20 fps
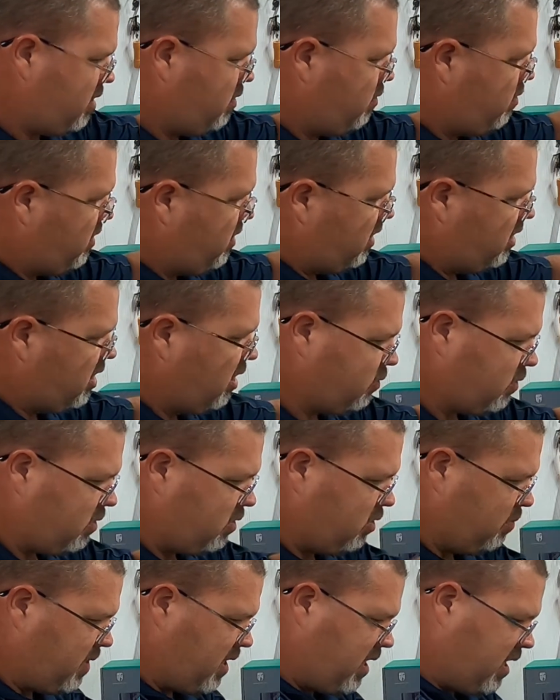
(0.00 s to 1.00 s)
what comes with a
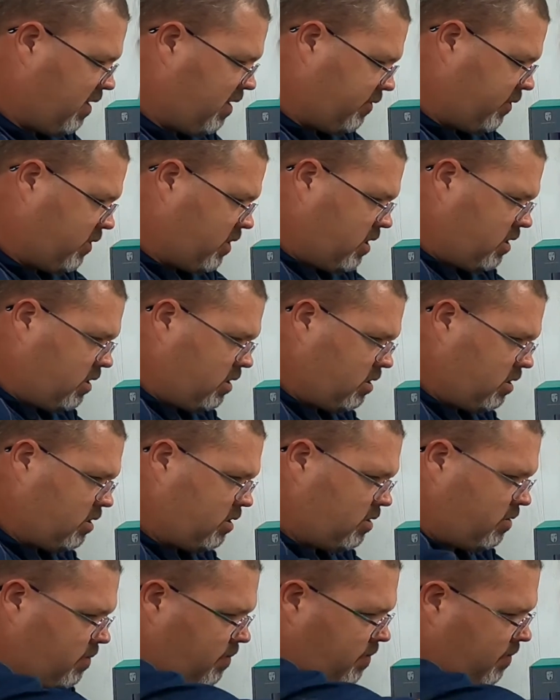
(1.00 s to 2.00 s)
little bit of everything in here.